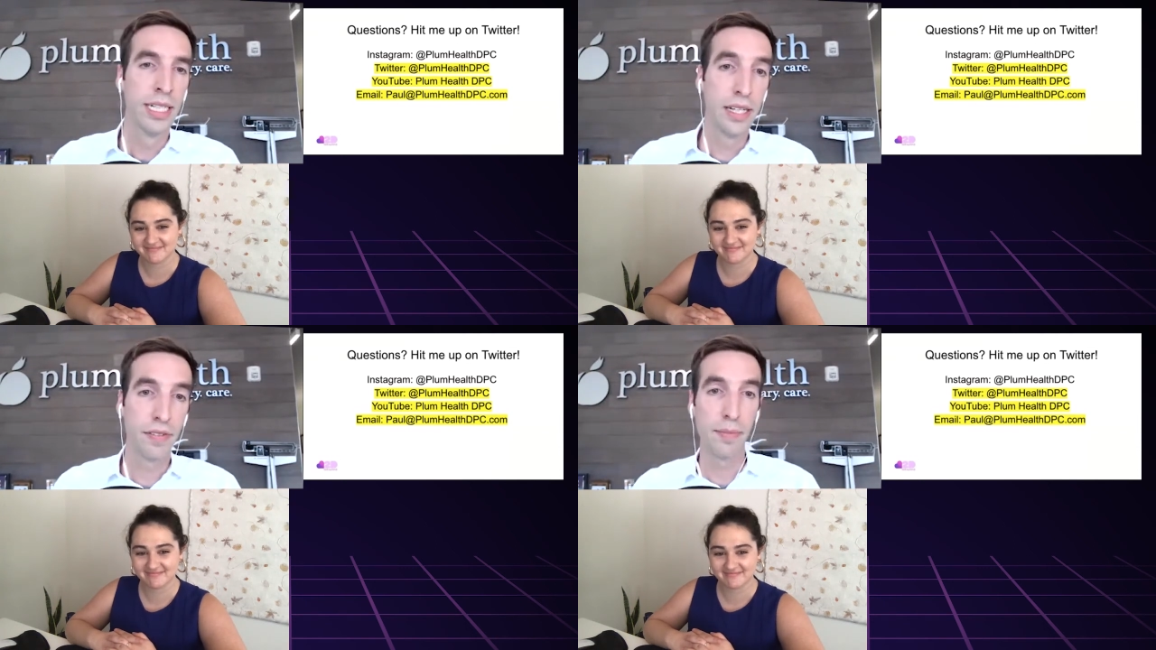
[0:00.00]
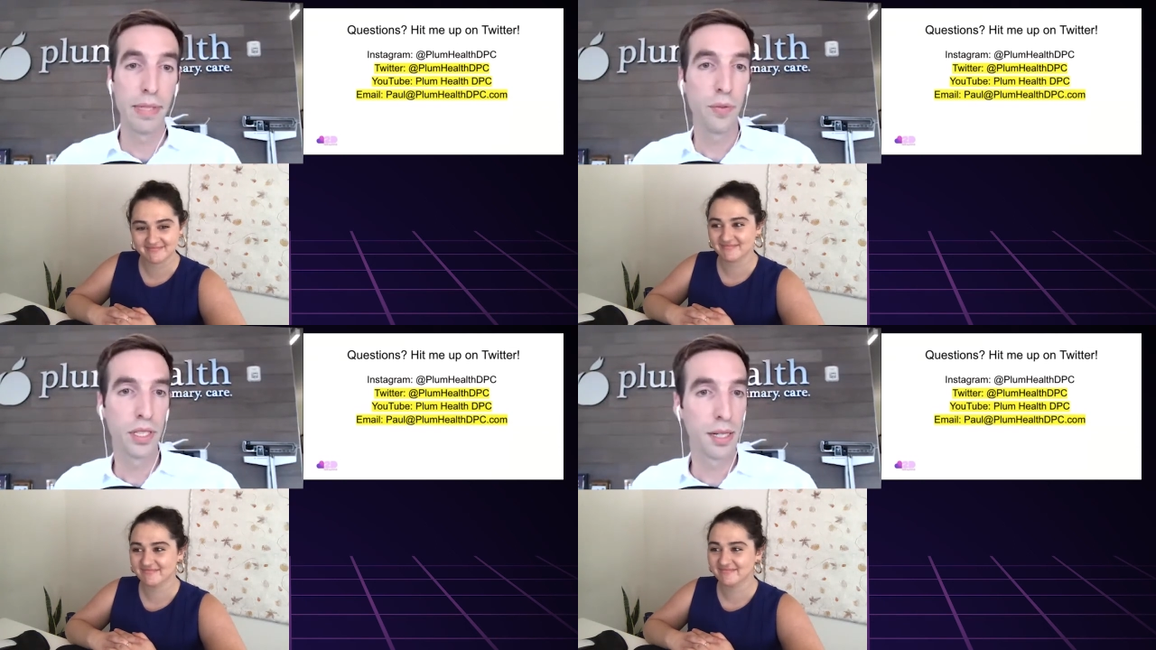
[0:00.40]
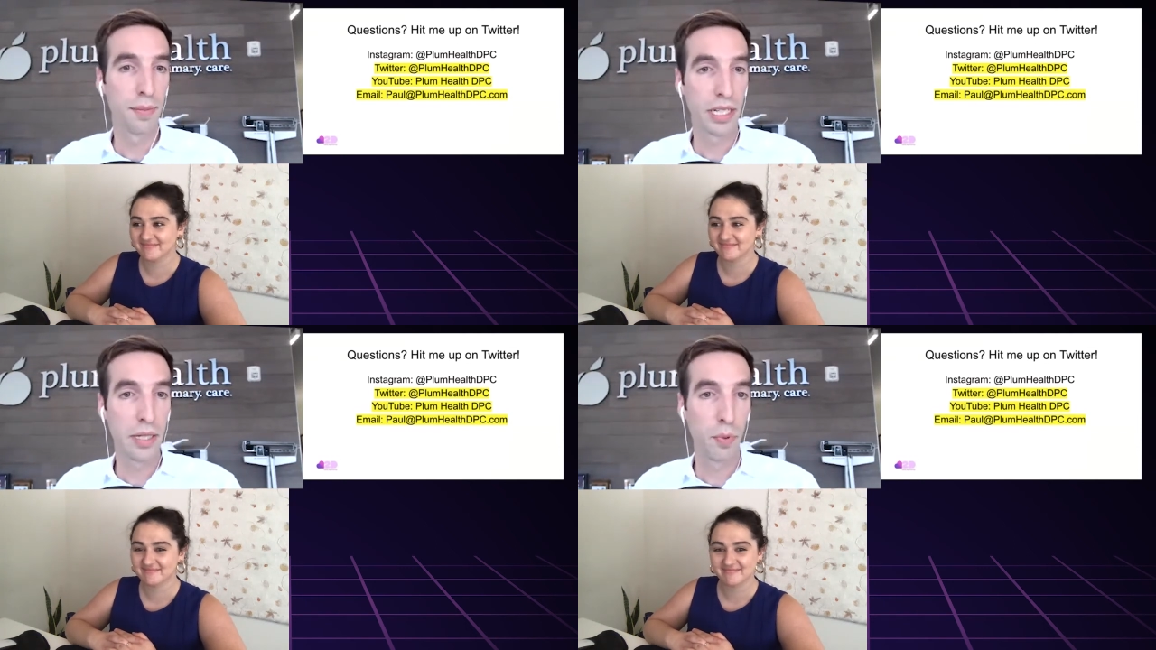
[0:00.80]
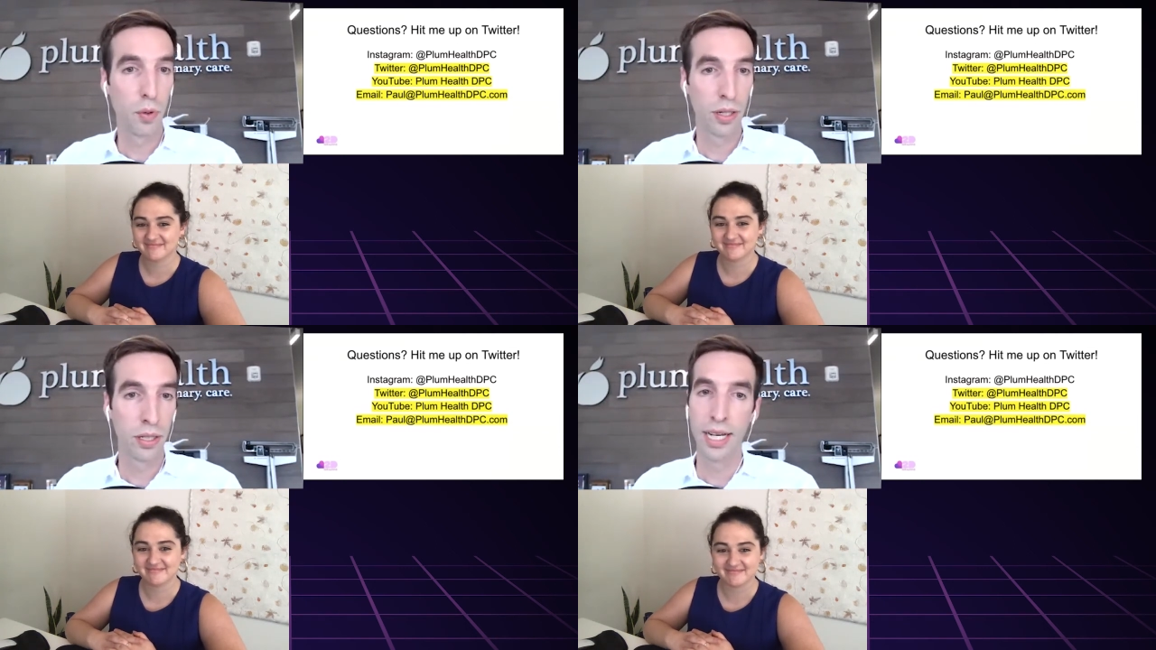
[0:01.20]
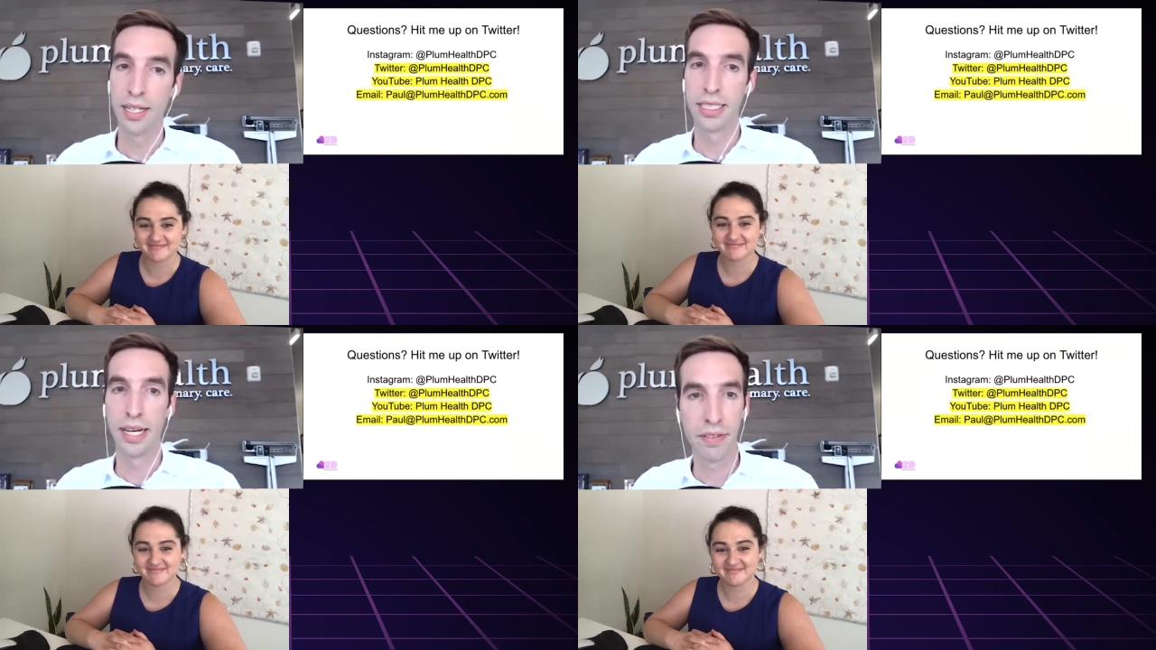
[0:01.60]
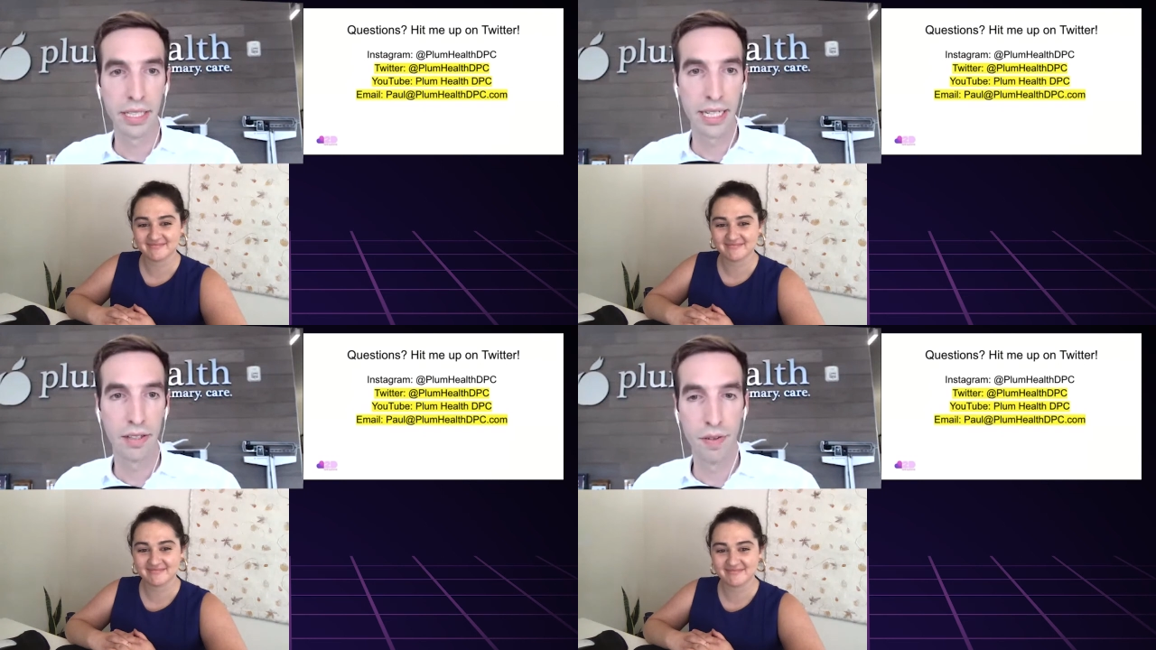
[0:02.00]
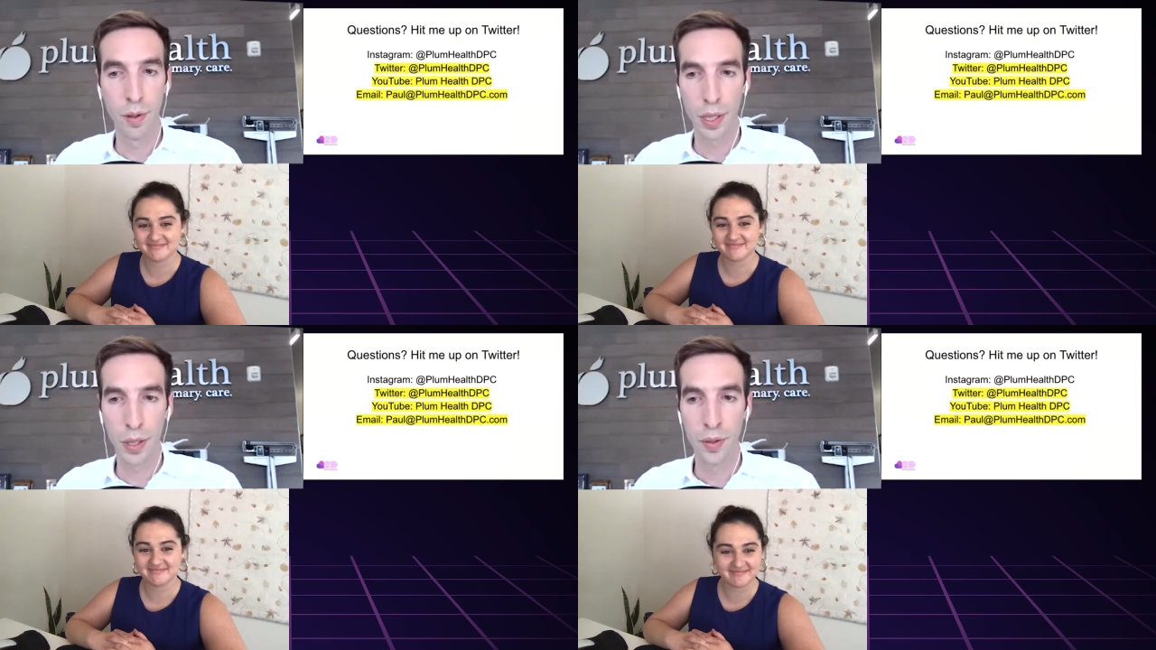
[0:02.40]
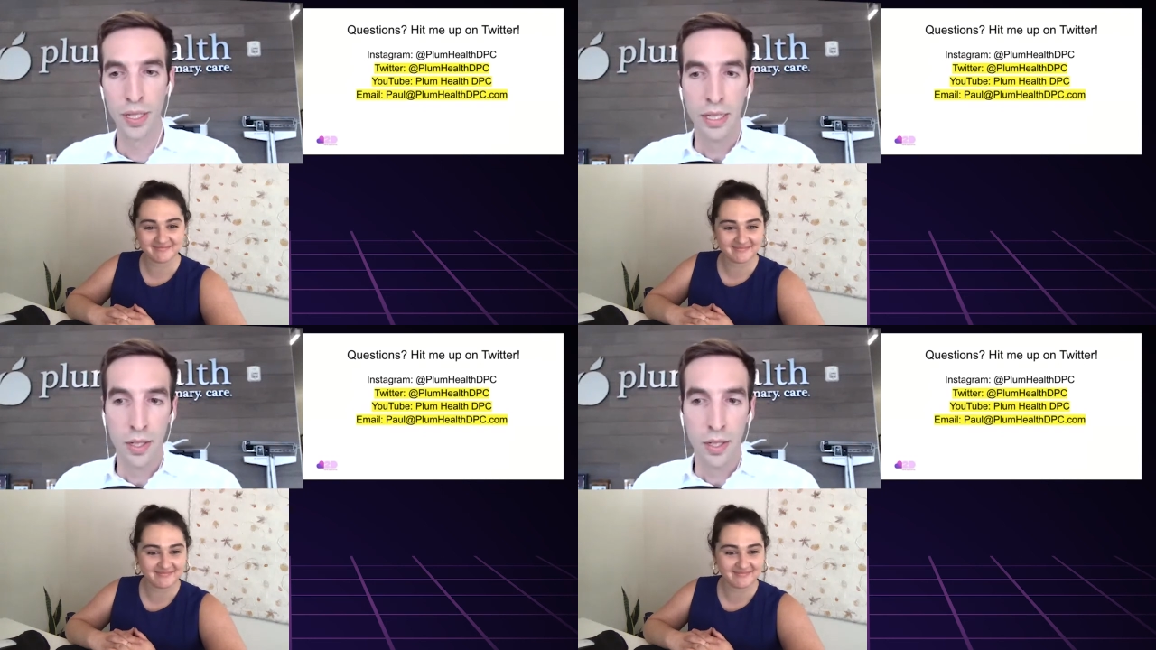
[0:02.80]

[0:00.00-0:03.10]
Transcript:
Speaker 1: If I meet with somebody important, I'll definitely get a photo.